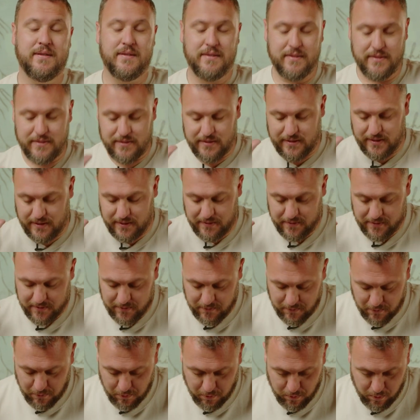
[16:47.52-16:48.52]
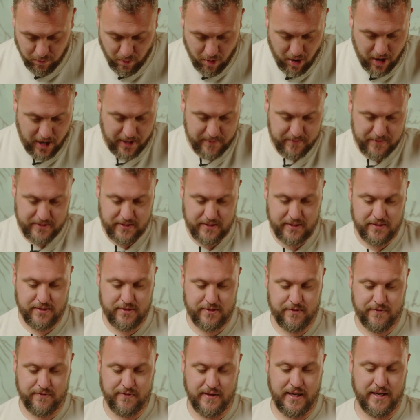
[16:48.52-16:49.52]
She wipes
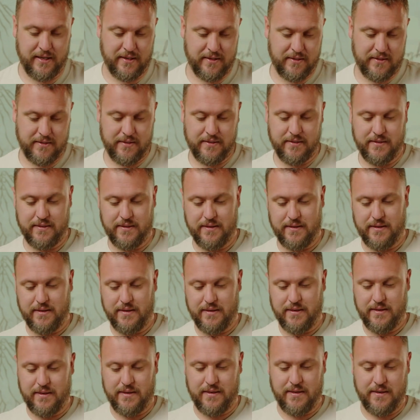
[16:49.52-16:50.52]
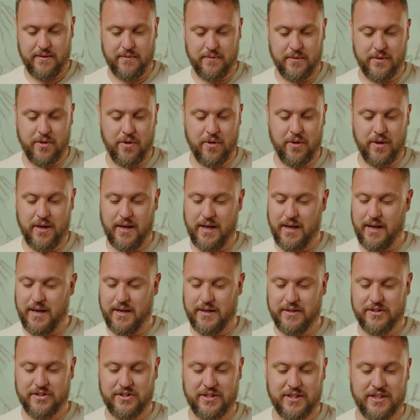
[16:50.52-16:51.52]
his feet with her
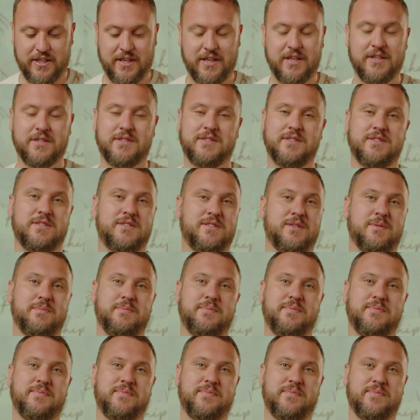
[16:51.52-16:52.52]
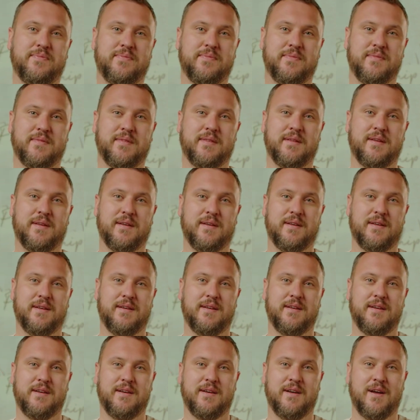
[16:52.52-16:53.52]
hair. She kisses them.
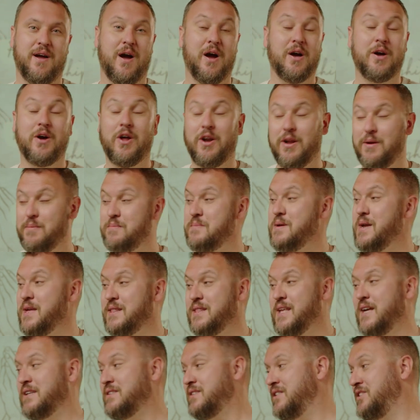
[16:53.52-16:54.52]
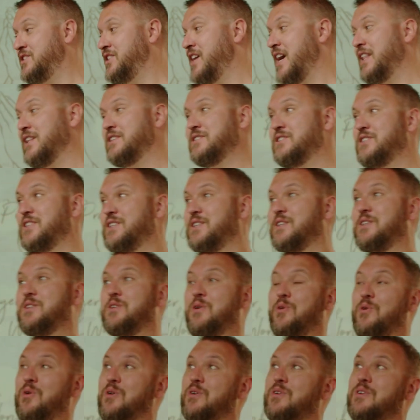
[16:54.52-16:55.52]
I got to admit, that's a challenging
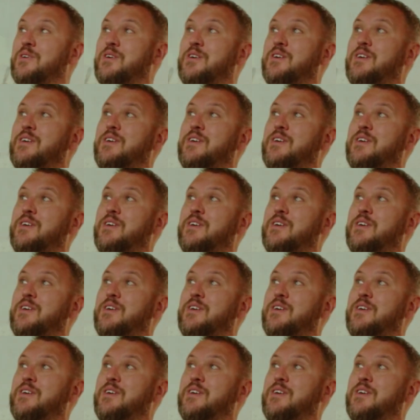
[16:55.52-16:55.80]
thought.